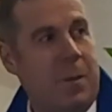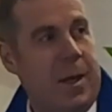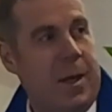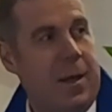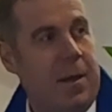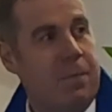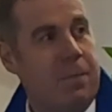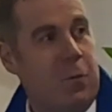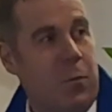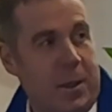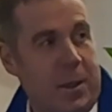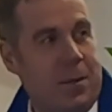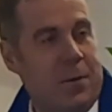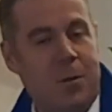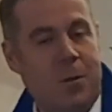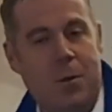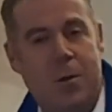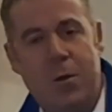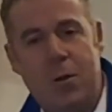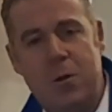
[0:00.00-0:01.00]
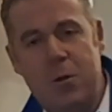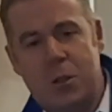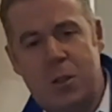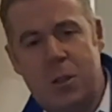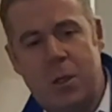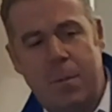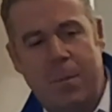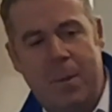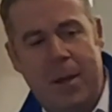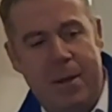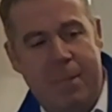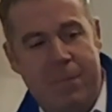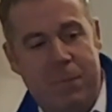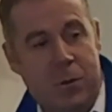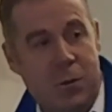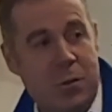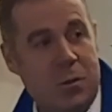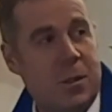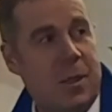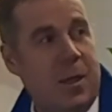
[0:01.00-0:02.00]
stockpile of grit or a huge stockpile
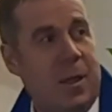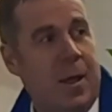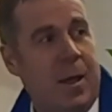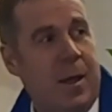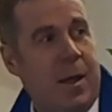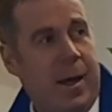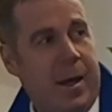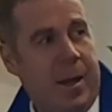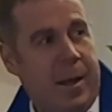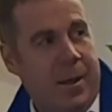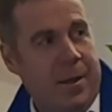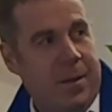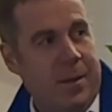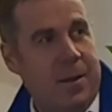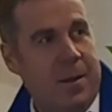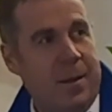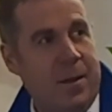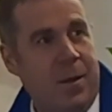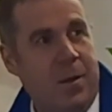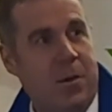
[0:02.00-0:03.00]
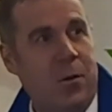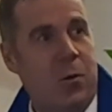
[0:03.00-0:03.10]
of dust. And